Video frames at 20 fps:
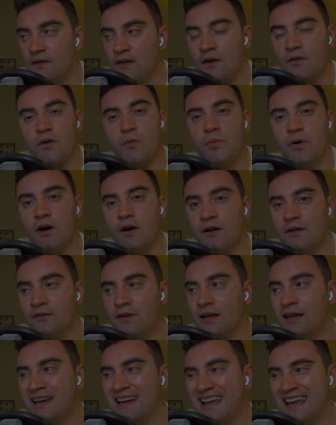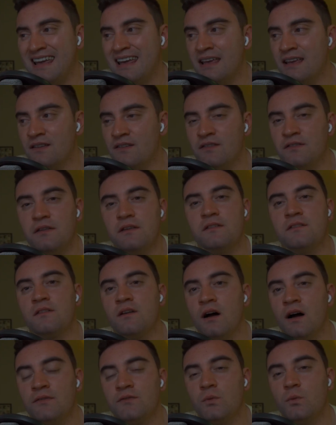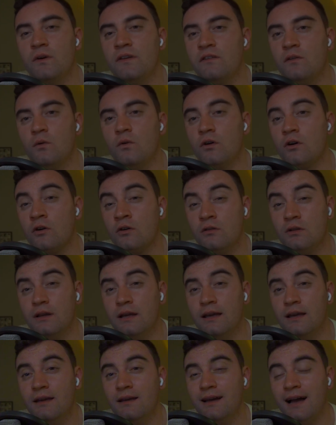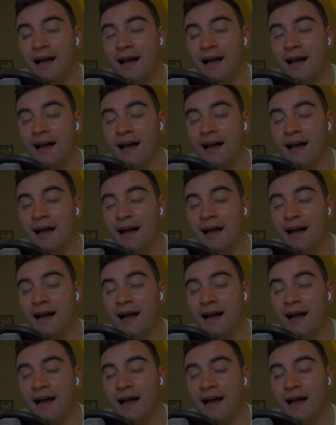The other part of it is the soft whistle early.